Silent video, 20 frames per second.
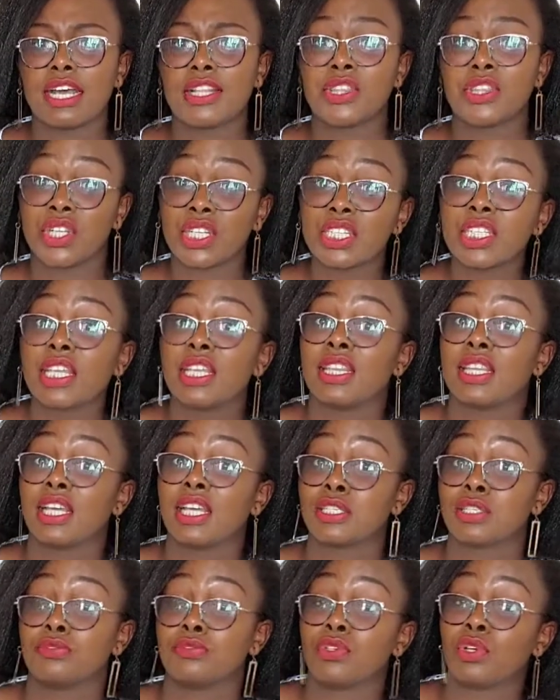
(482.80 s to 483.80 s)
threaten
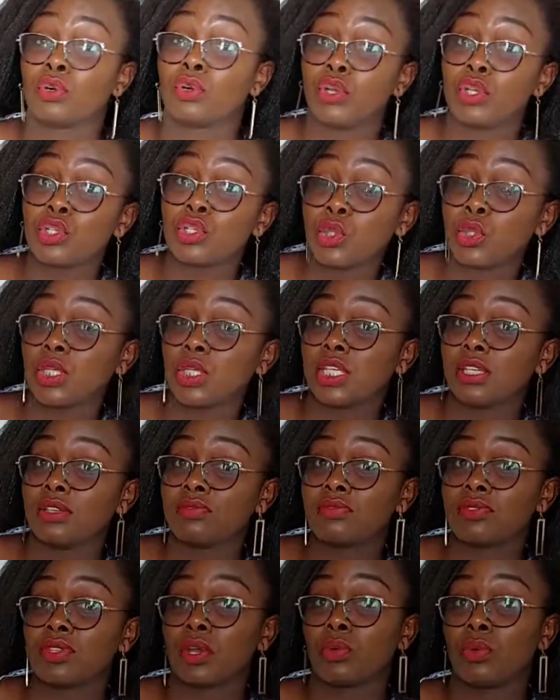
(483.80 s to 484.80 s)
that if you're going to
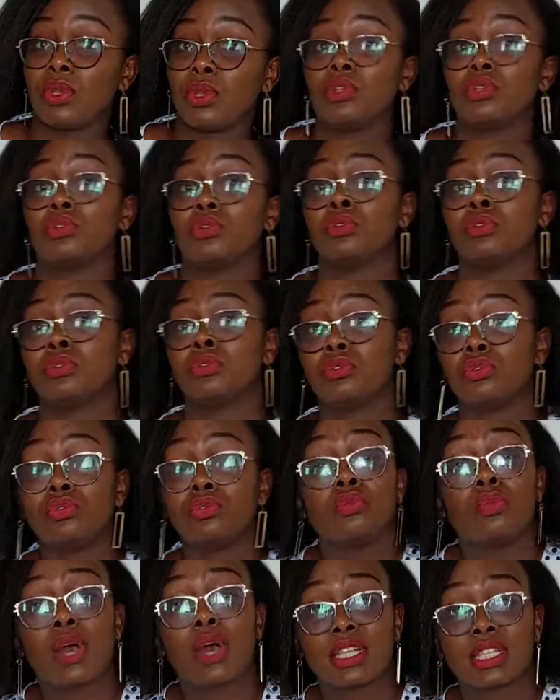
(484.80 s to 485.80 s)
leave, they're going to do
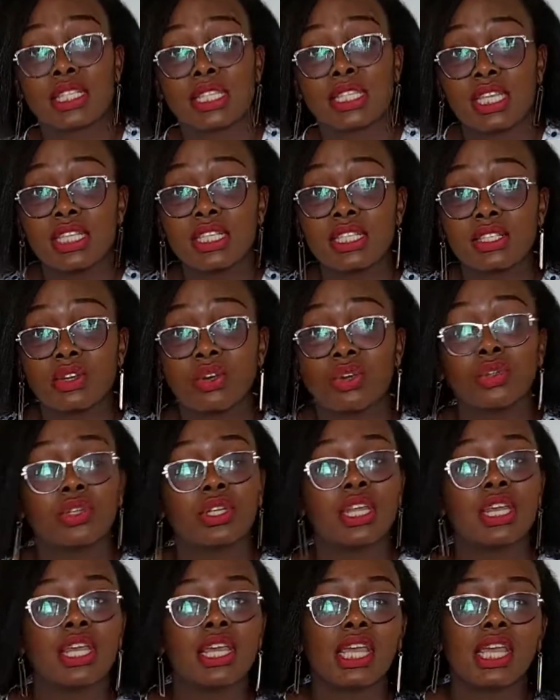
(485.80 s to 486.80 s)
worse things, or
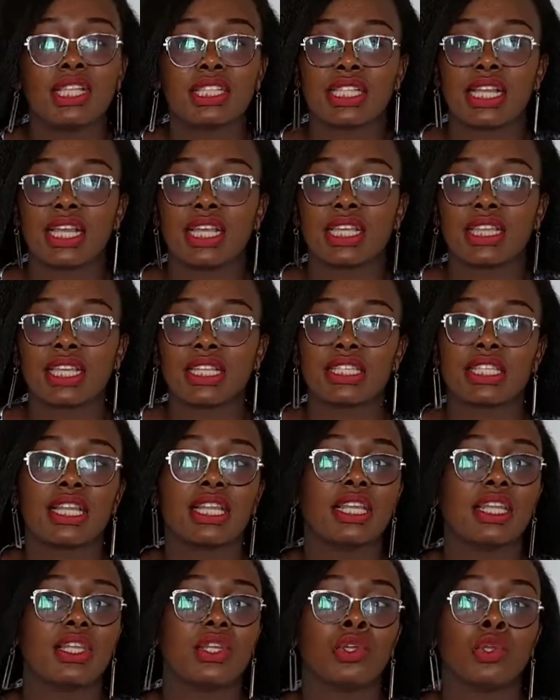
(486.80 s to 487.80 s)
it's like they're
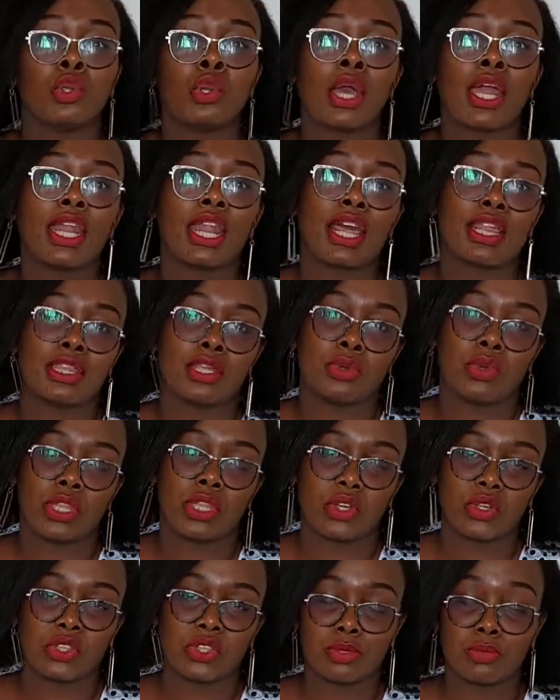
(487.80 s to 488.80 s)
telling you are nothing
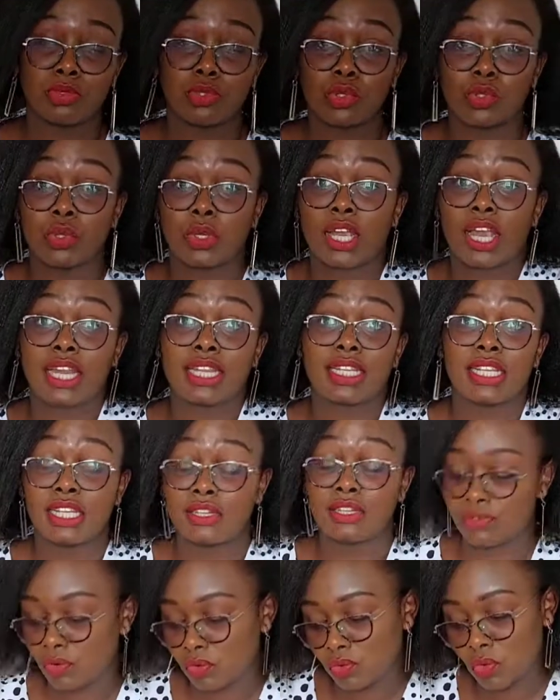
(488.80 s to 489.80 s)
without them, so you can't
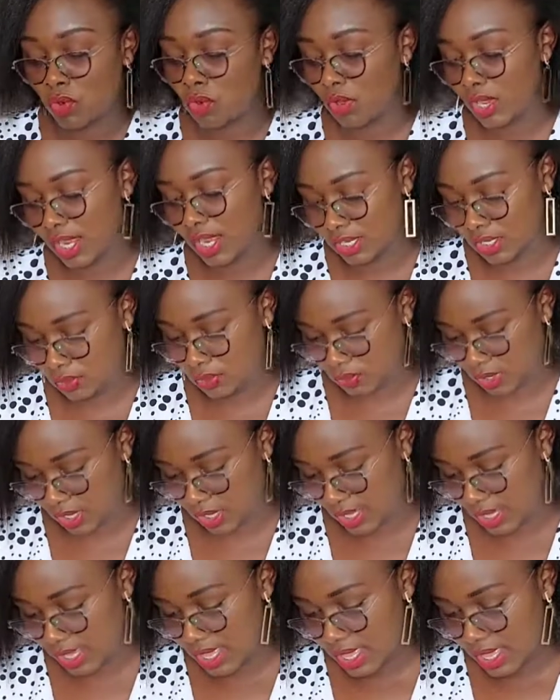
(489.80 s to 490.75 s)
leave or go anywhere.